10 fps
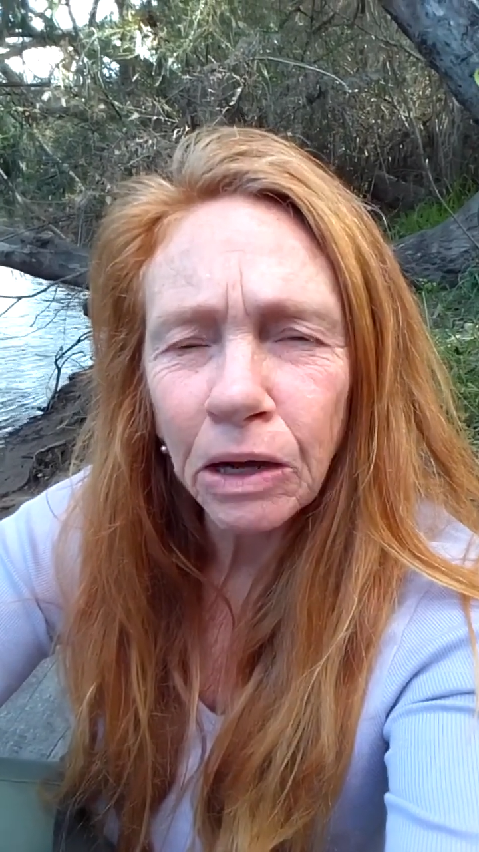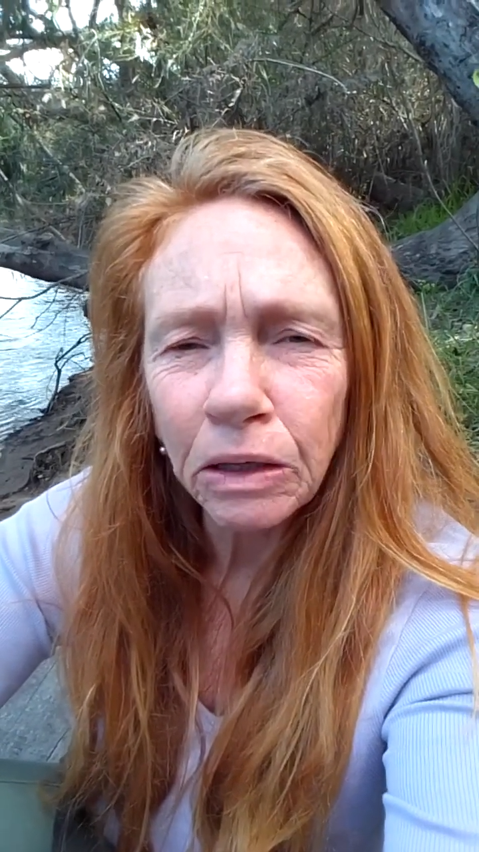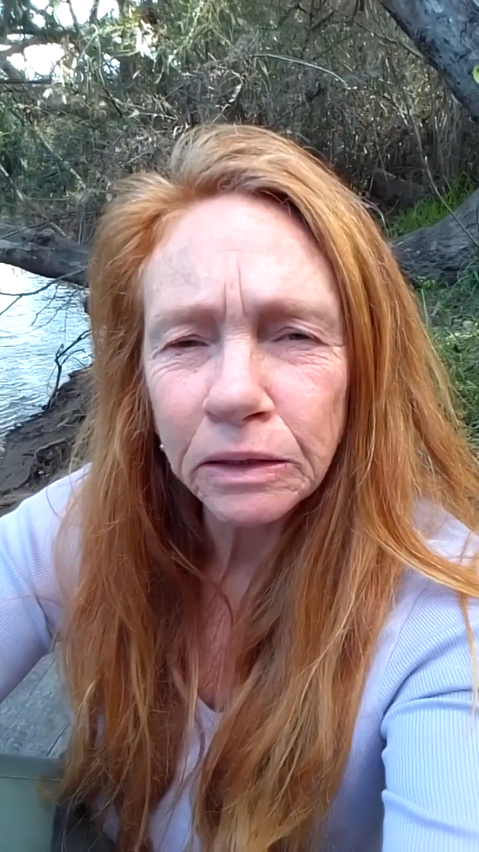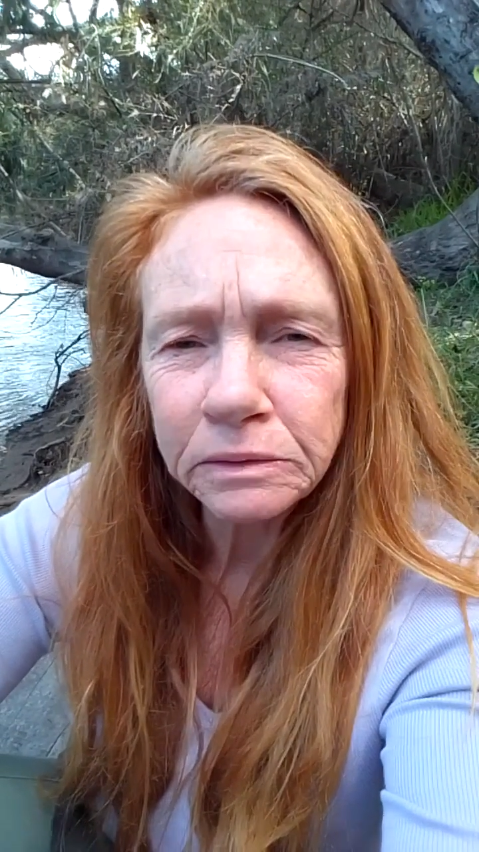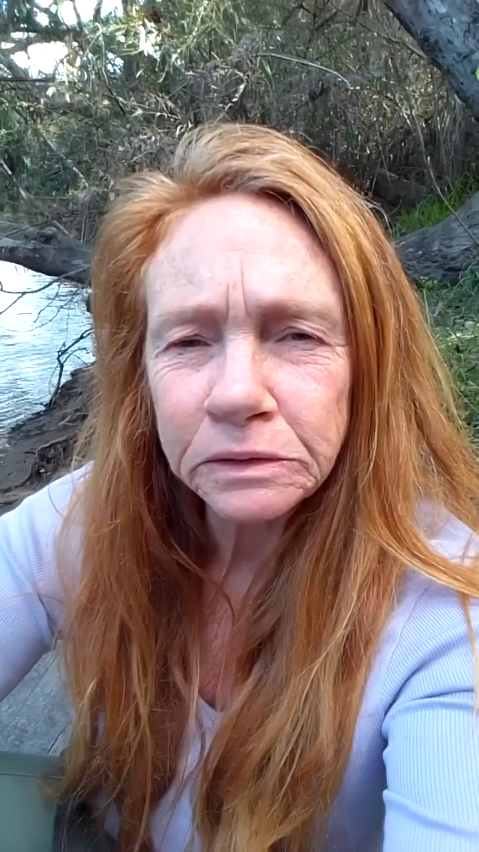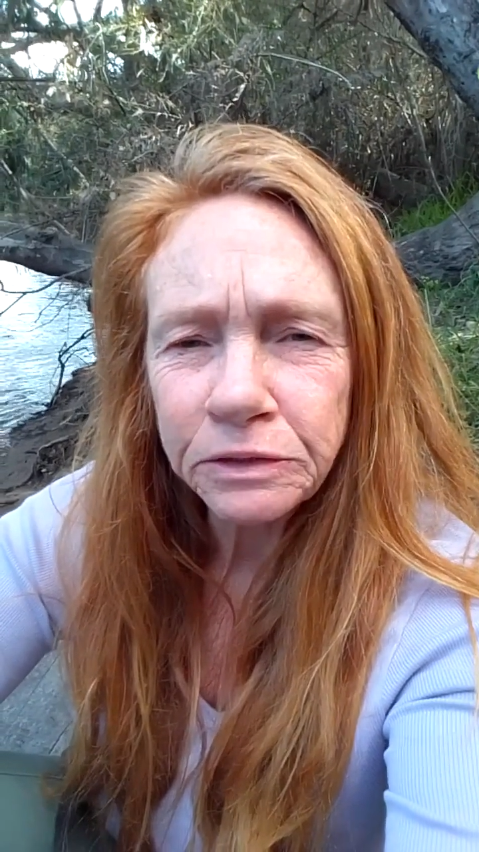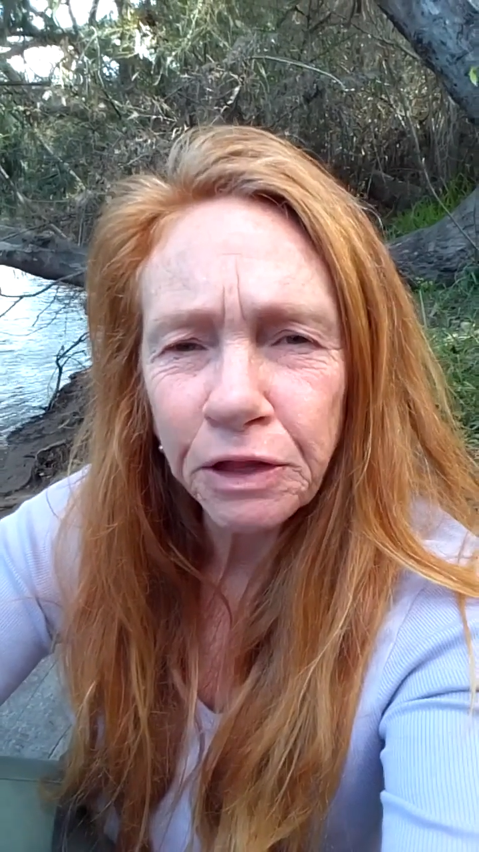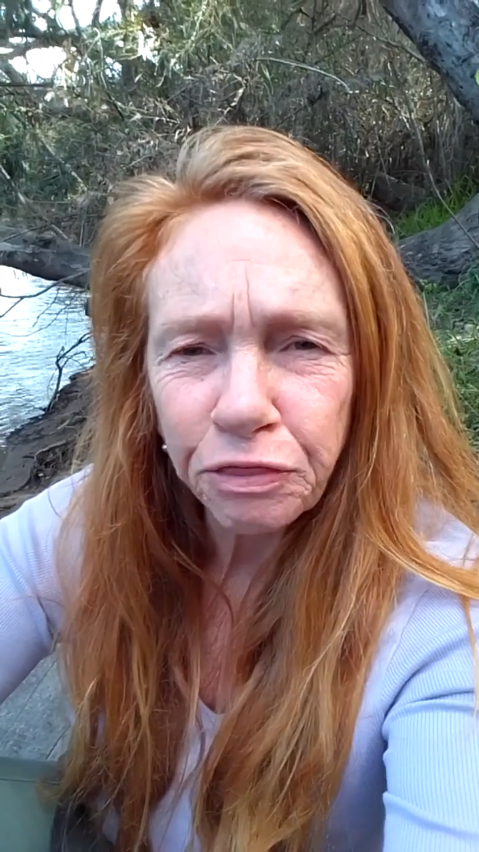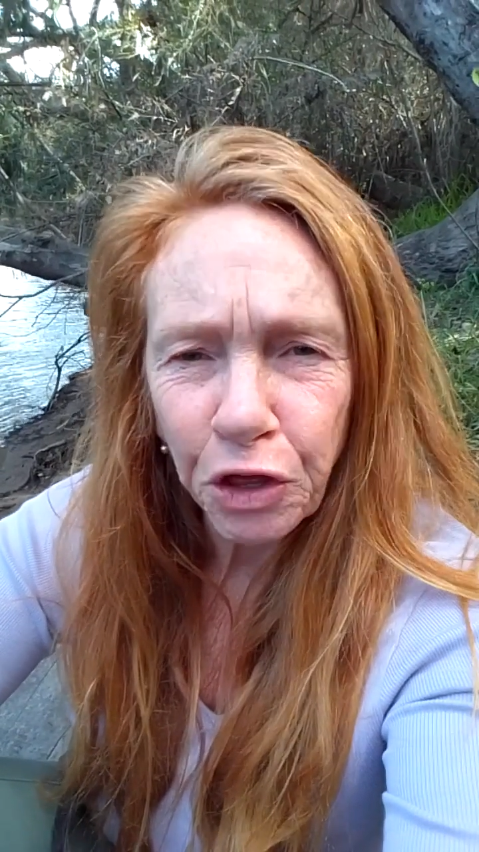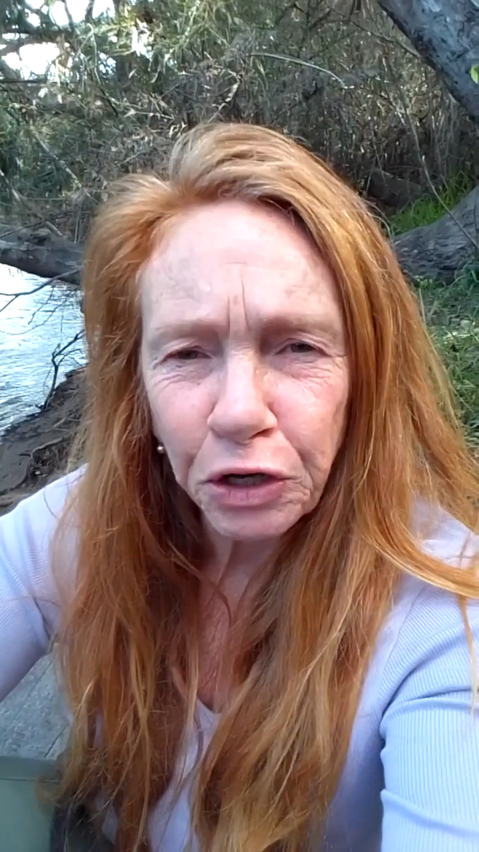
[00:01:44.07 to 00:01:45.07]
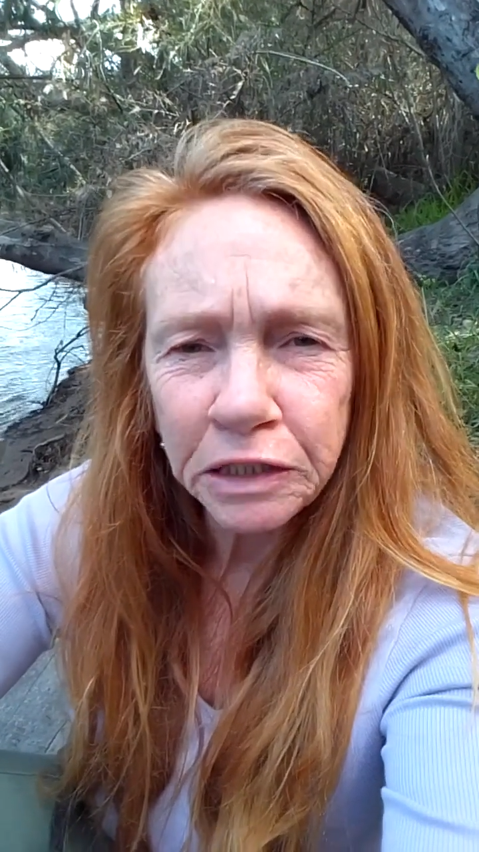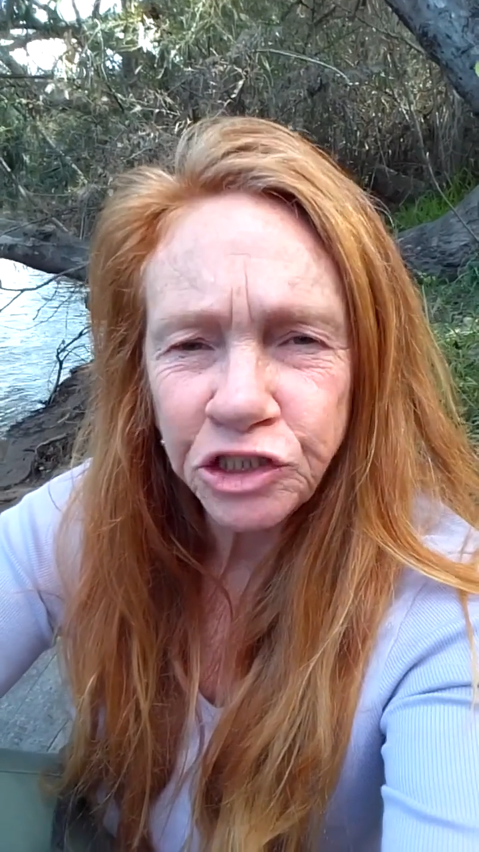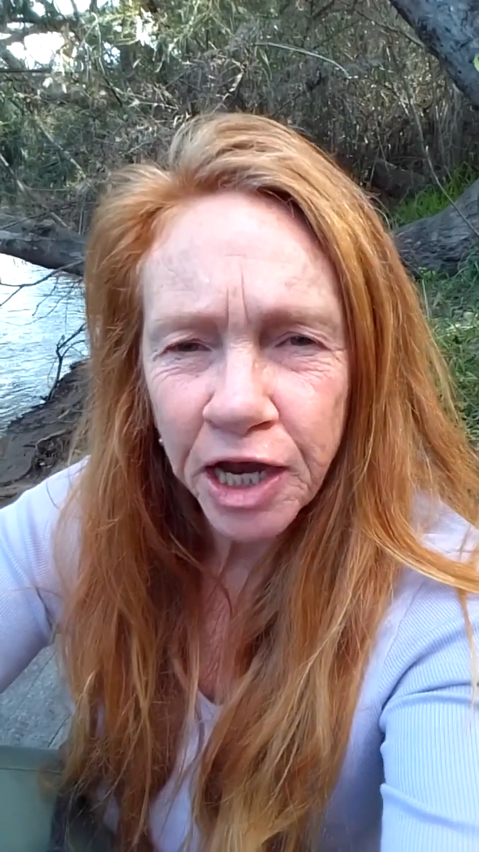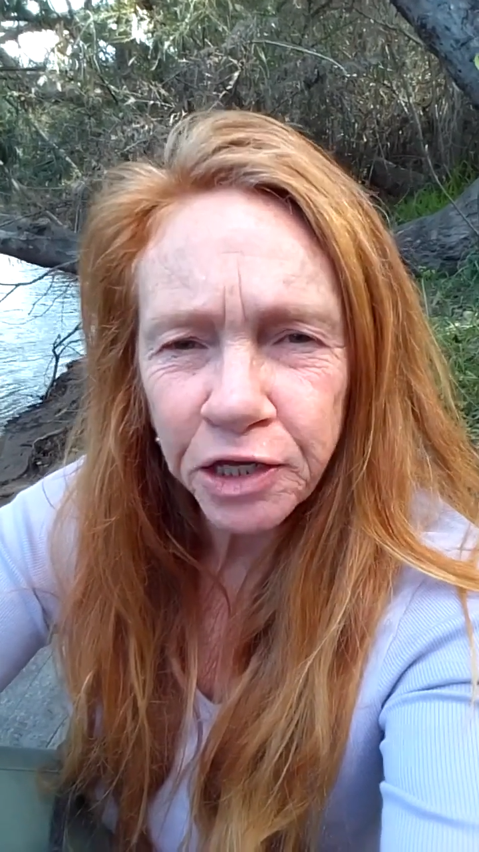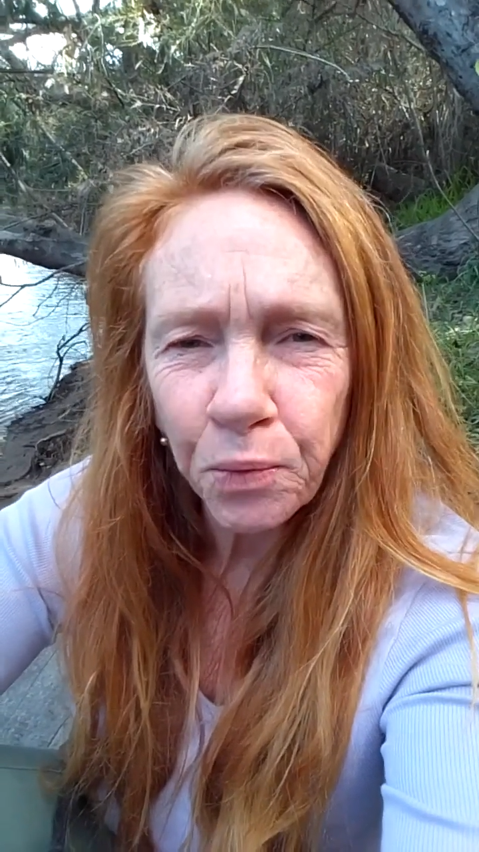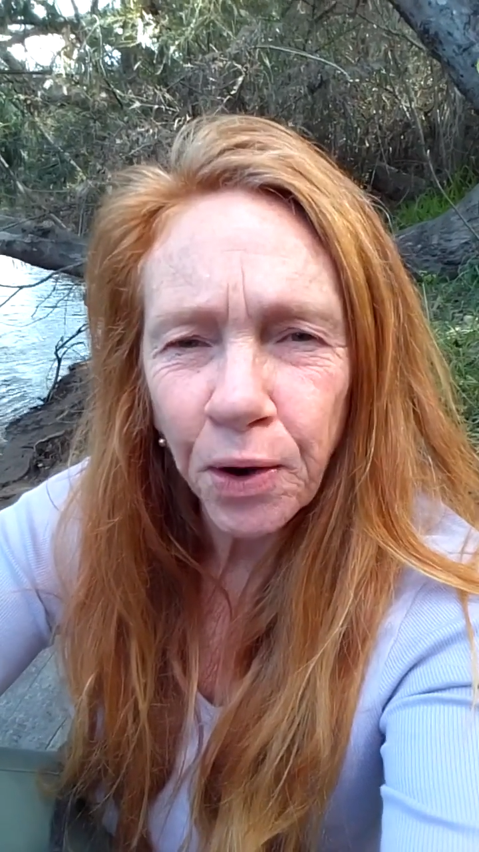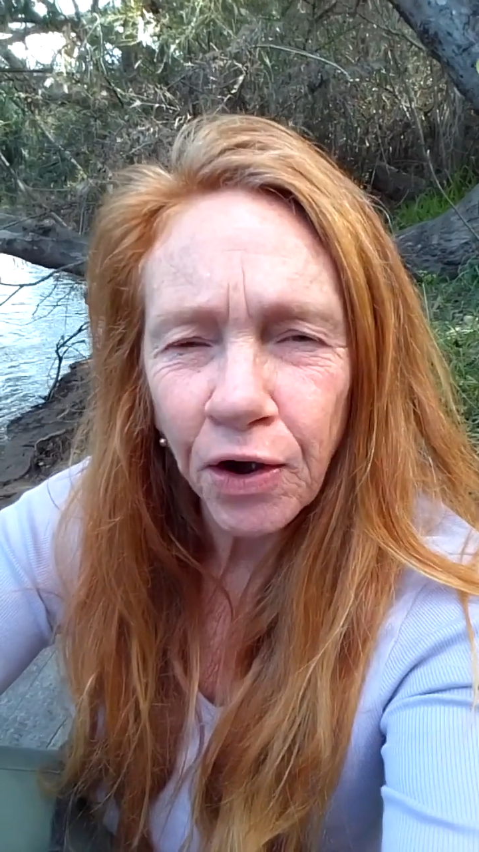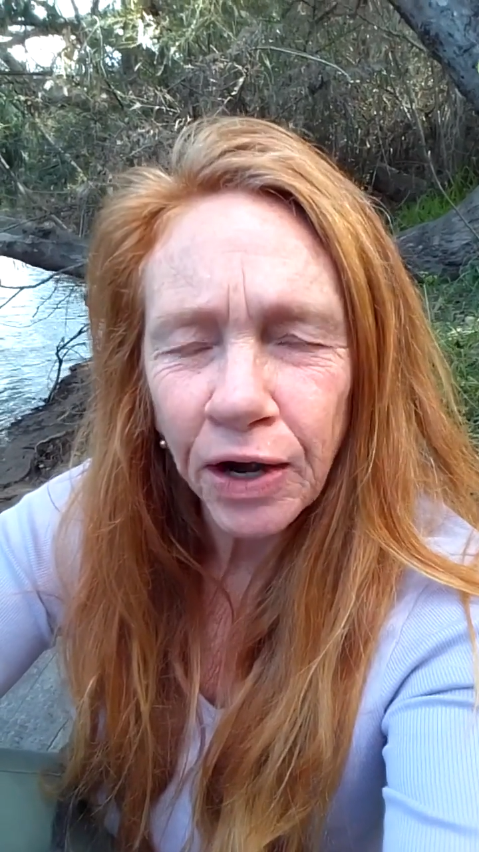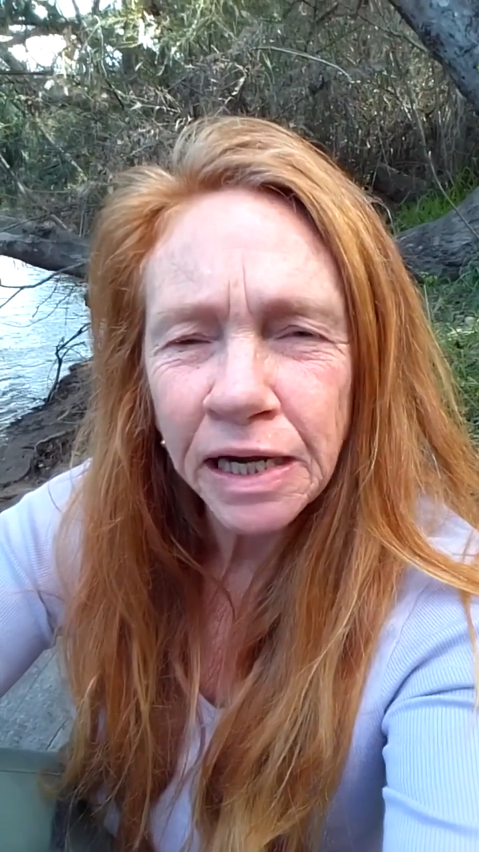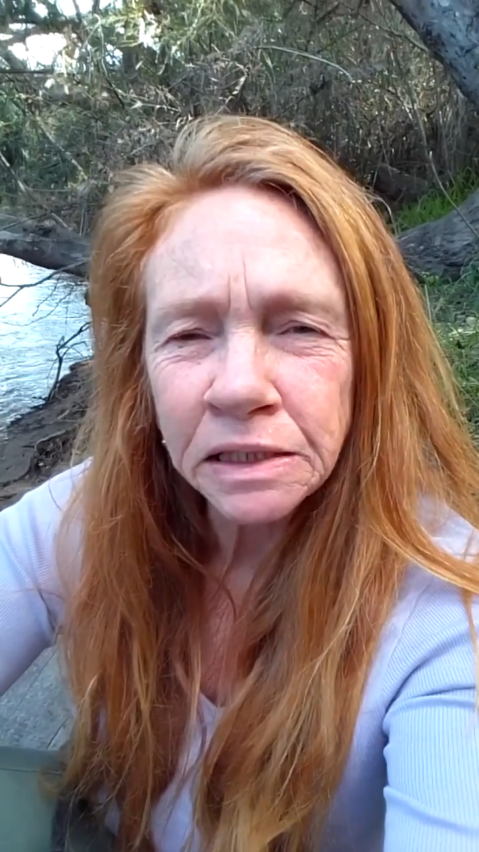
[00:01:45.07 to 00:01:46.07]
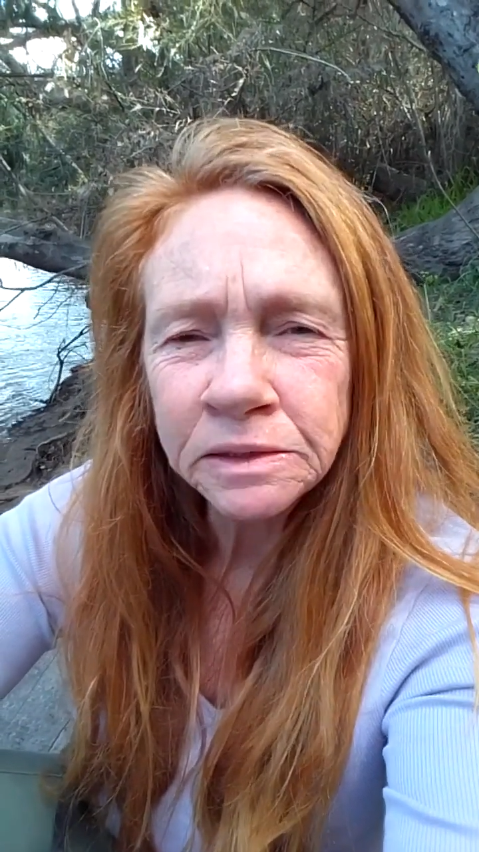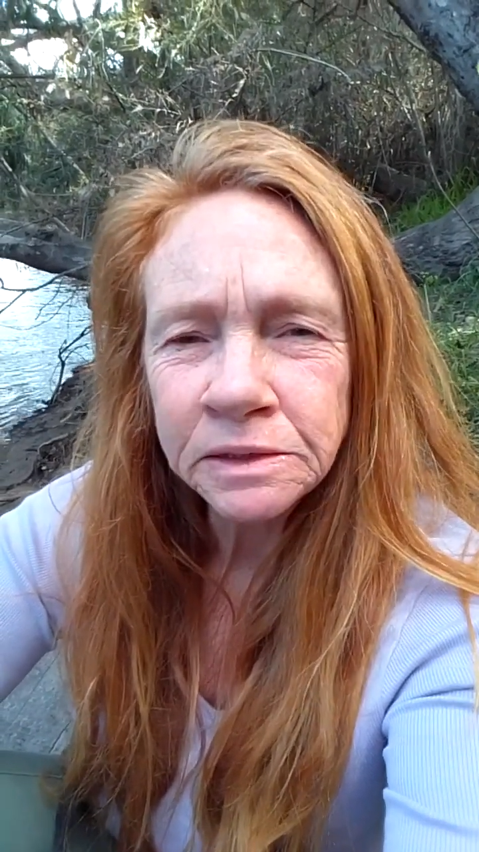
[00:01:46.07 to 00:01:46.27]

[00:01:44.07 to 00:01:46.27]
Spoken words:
on the 3rd of January,